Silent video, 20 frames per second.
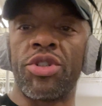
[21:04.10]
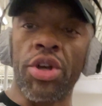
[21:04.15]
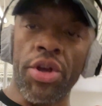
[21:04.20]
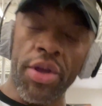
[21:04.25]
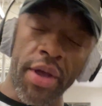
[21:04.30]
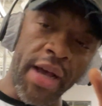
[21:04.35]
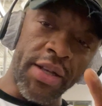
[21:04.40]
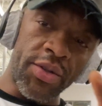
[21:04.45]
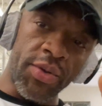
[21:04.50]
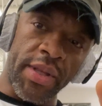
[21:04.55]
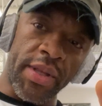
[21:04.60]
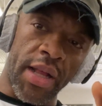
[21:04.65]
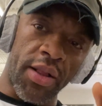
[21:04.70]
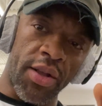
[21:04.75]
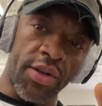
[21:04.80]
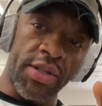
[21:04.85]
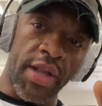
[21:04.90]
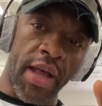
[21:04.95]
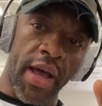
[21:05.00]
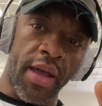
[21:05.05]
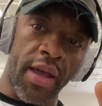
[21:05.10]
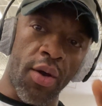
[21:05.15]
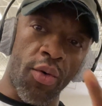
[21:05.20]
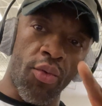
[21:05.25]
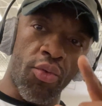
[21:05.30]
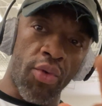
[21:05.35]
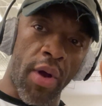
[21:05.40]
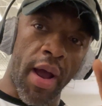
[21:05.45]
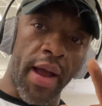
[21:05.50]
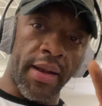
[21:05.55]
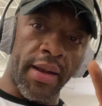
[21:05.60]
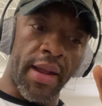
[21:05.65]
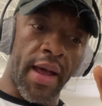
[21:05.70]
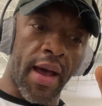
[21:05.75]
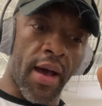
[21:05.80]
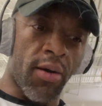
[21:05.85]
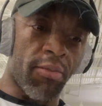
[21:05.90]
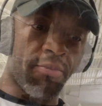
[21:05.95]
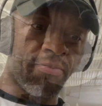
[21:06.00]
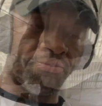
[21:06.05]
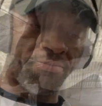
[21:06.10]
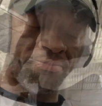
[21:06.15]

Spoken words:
you guys what that looks like right now.